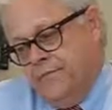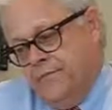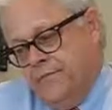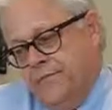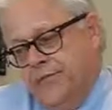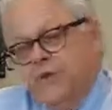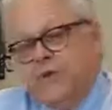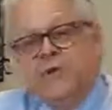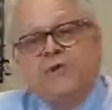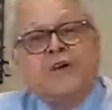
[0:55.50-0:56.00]

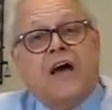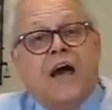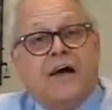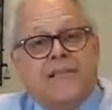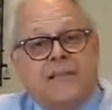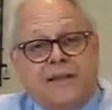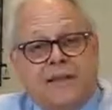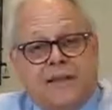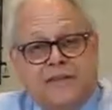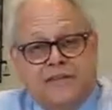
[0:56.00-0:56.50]
The new
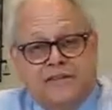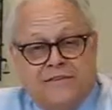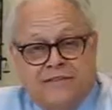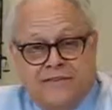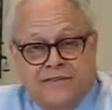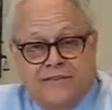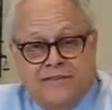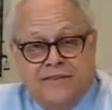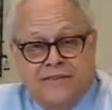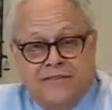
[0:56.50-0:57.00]
topic
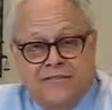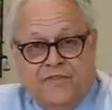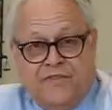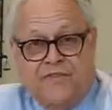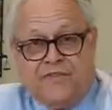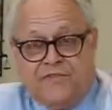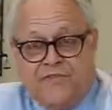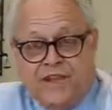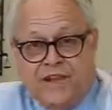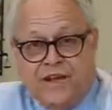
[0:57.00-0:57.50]
of
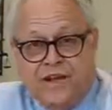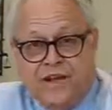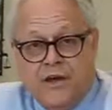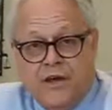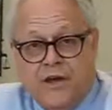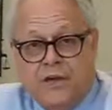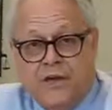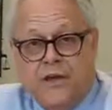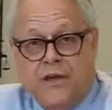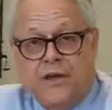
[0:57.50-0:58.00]
this
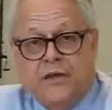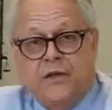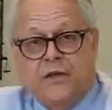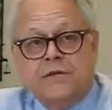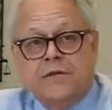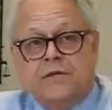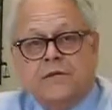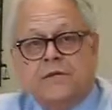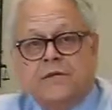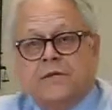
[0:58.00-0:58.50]
video
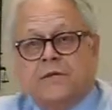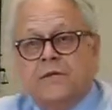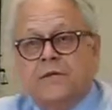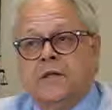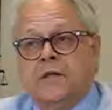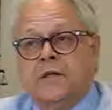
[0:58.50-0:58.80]
is